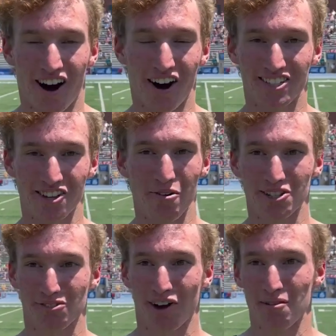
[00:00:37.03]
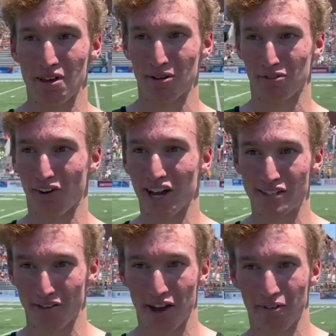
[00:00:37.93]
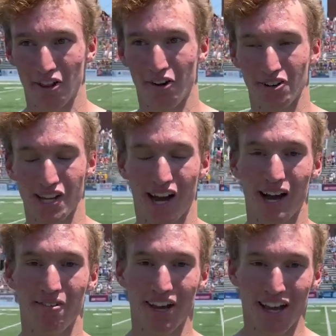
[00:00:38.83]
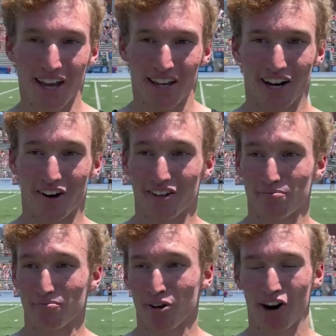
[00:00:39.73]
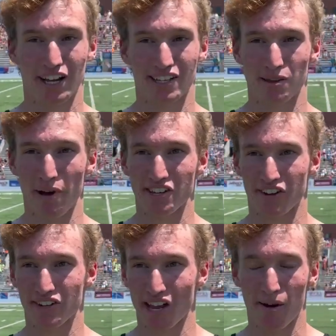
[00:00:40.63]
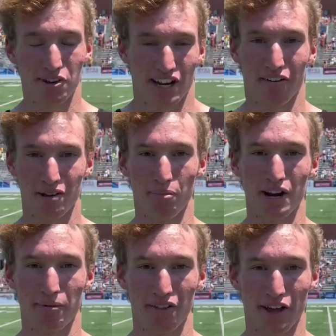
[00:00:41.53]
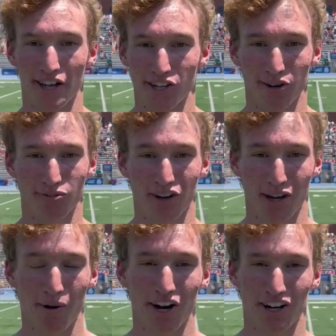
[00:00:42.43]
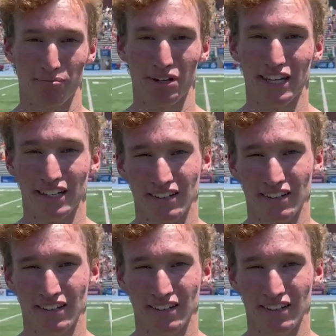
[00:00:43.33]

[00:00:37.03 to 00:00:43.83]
Oh, it's so much fun being with friends, family the whole time. You know, you're running against the best every time. You can never complain about that. It's always fun to come out here and compete.